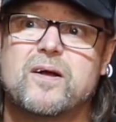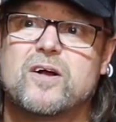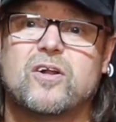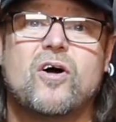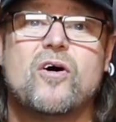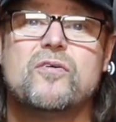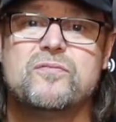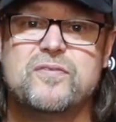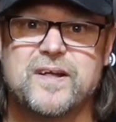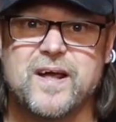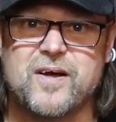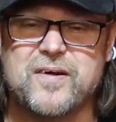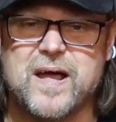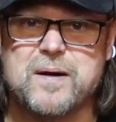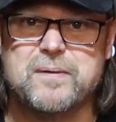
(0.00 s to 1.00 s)
clone
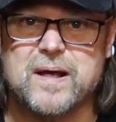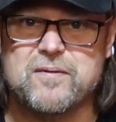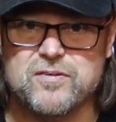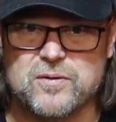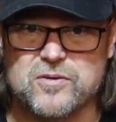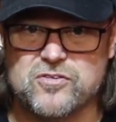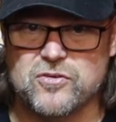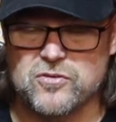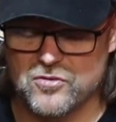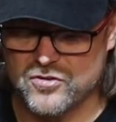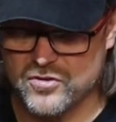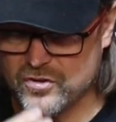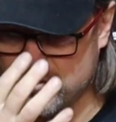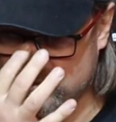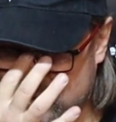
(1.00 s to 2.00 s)
video coming up very soon
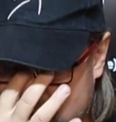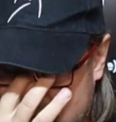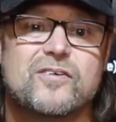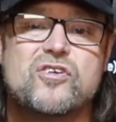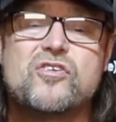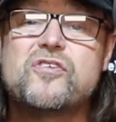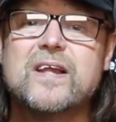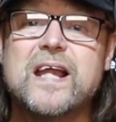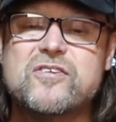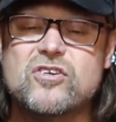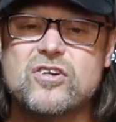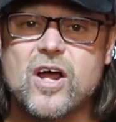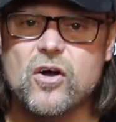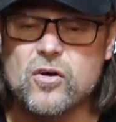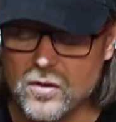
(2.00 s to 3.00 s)
too. Just to let
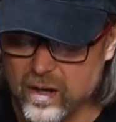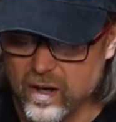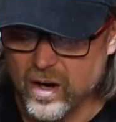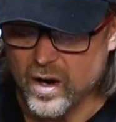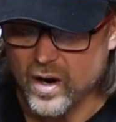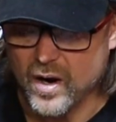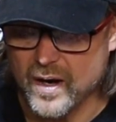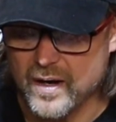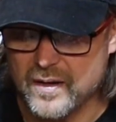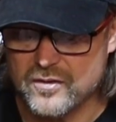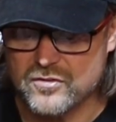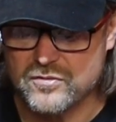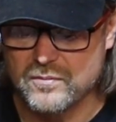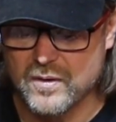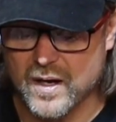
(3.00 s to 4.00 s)
you know,
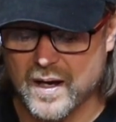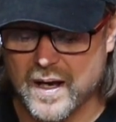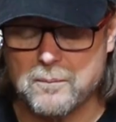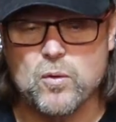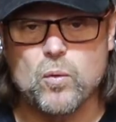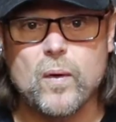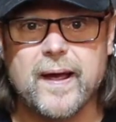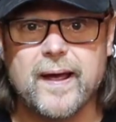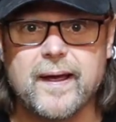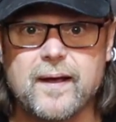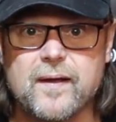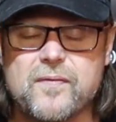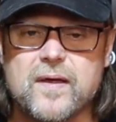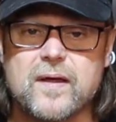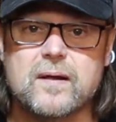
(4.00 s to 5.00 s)
I am
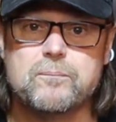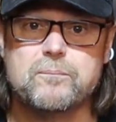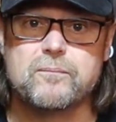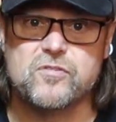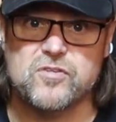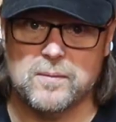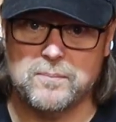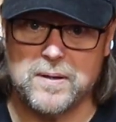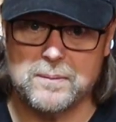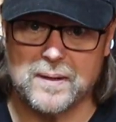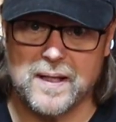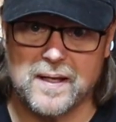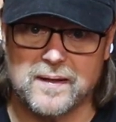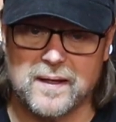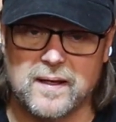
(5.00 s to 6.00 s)
aware that some
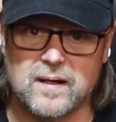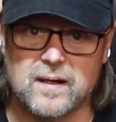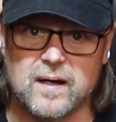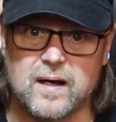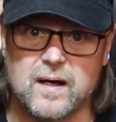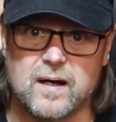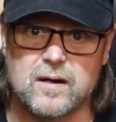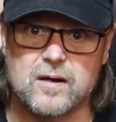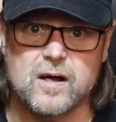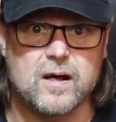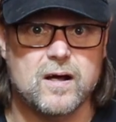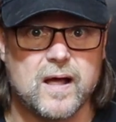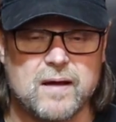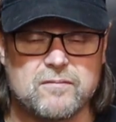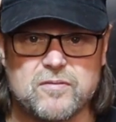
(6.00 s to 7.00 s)
people out there
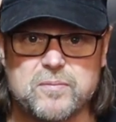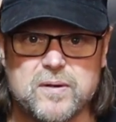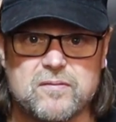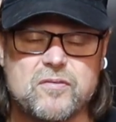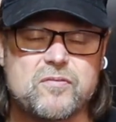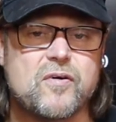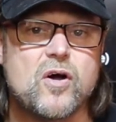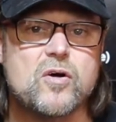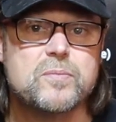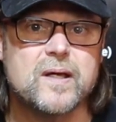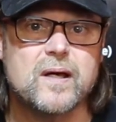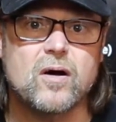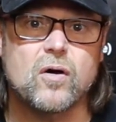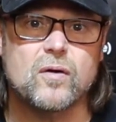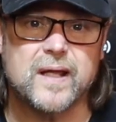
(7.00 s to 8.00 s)
have a bit of a
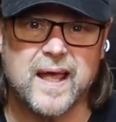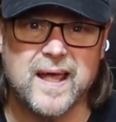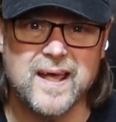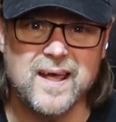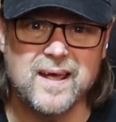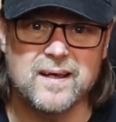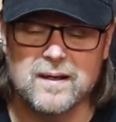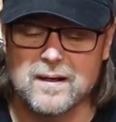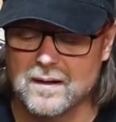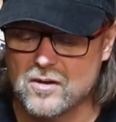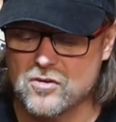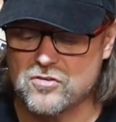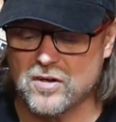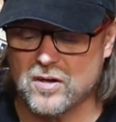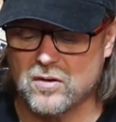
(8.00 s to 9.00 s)
phobia on hair.
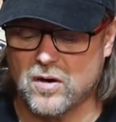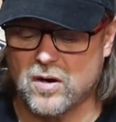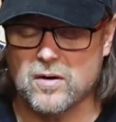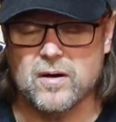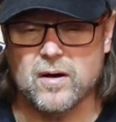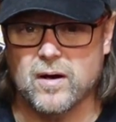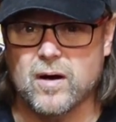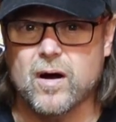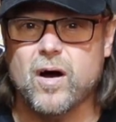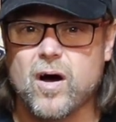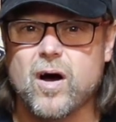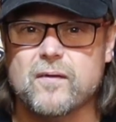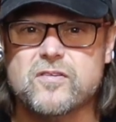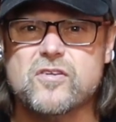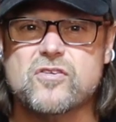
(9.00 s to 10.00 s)
So
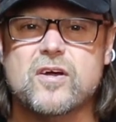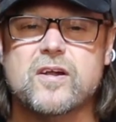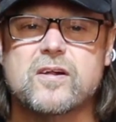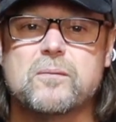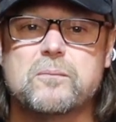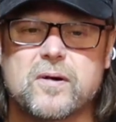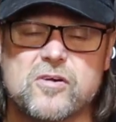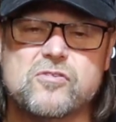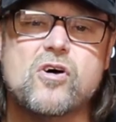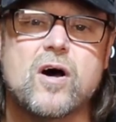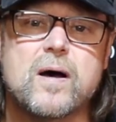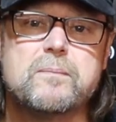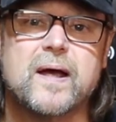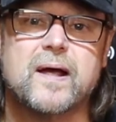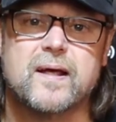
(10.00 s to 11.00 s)
I've decided I'm gonna
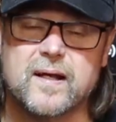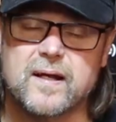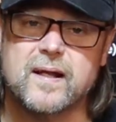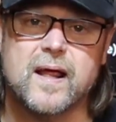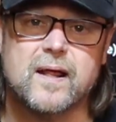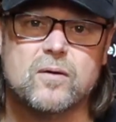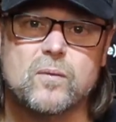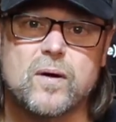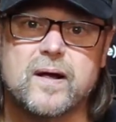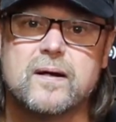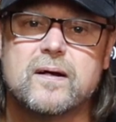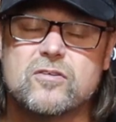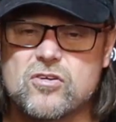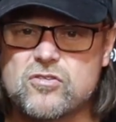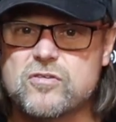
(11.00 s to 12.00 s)
tie it back and get it out of the way,
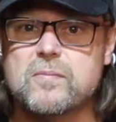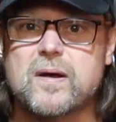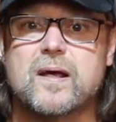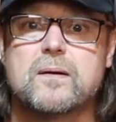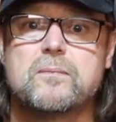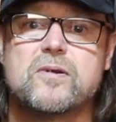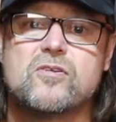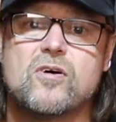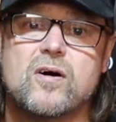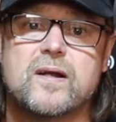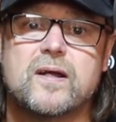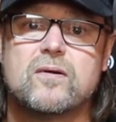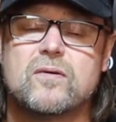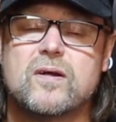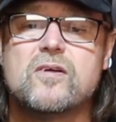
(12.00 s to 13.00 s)
just to make it a bit
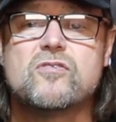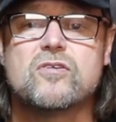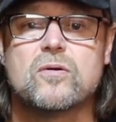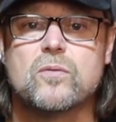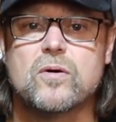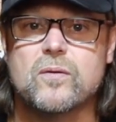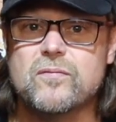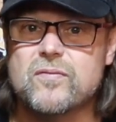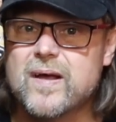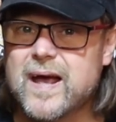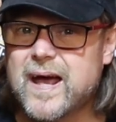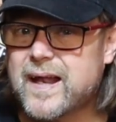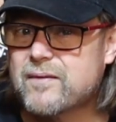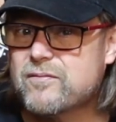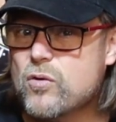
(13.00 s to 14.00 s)
tidier and easier to work with.
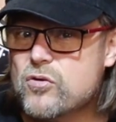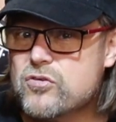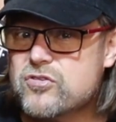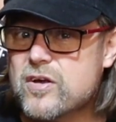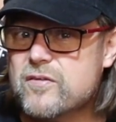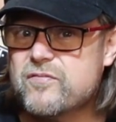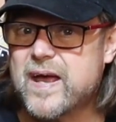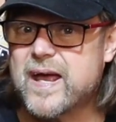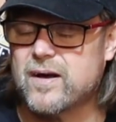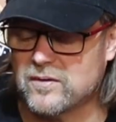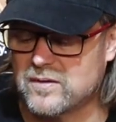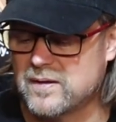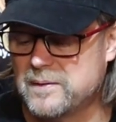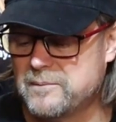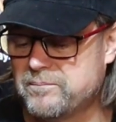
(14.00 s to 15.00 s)
And I've also
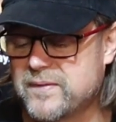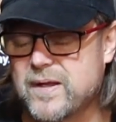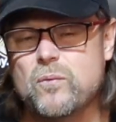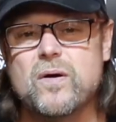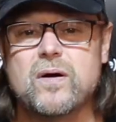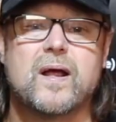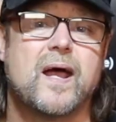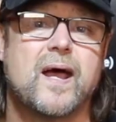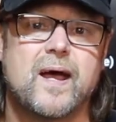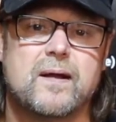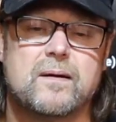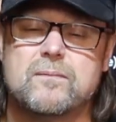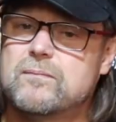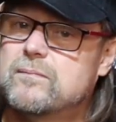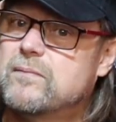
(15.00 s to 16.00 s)
found that wearing a
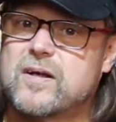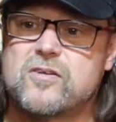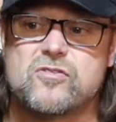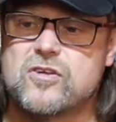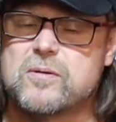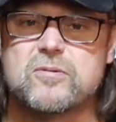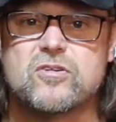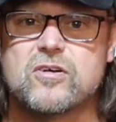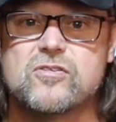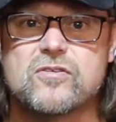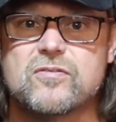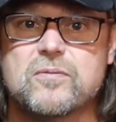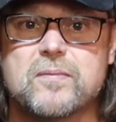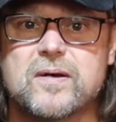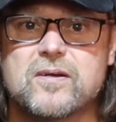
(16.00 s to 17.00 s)
hat makes it so much
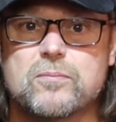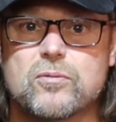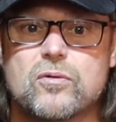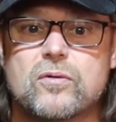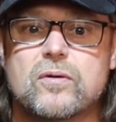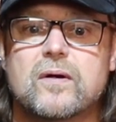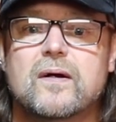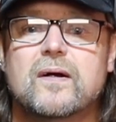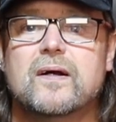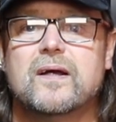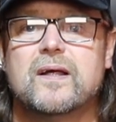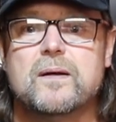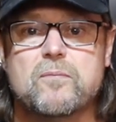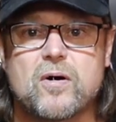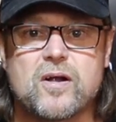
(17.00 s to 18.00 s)
easier for me to brew.
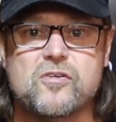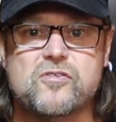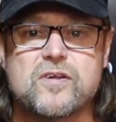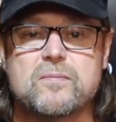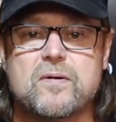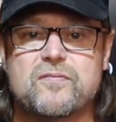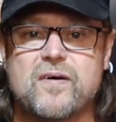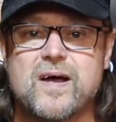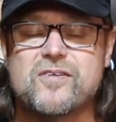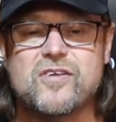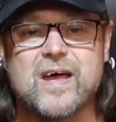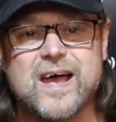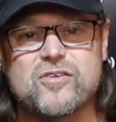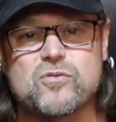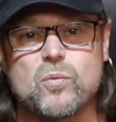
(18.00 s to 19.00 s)
You might not see my face
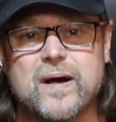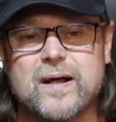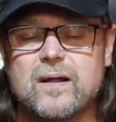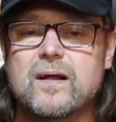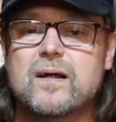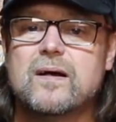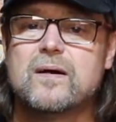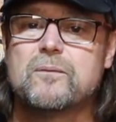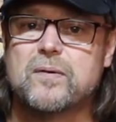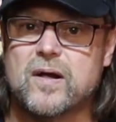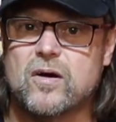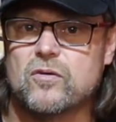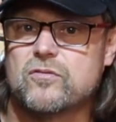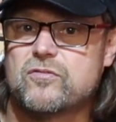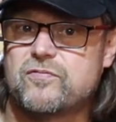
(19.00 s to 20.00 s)
as well, but
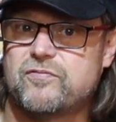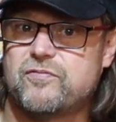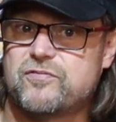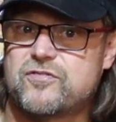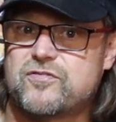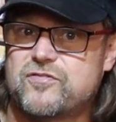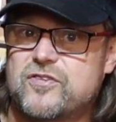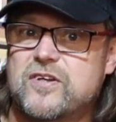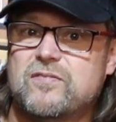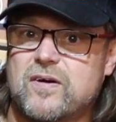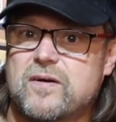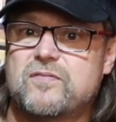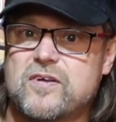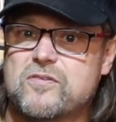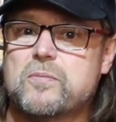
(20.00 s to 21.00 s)
I'll see if I
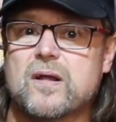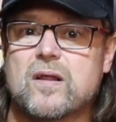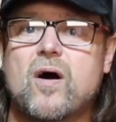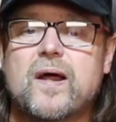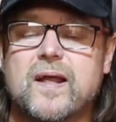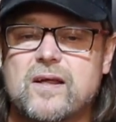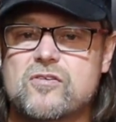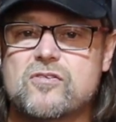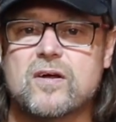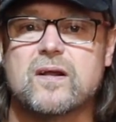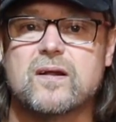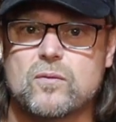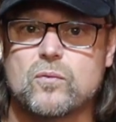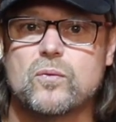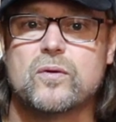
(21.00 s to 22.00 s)
can fix my lighting so
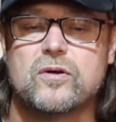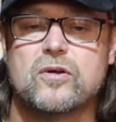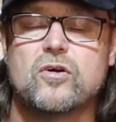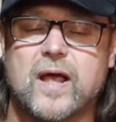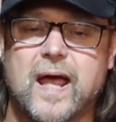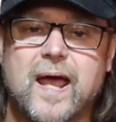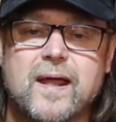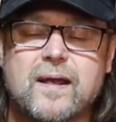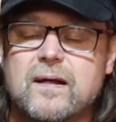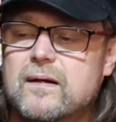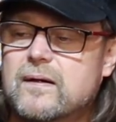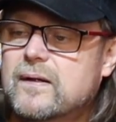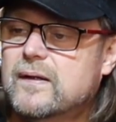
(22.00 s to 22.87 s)
that you can.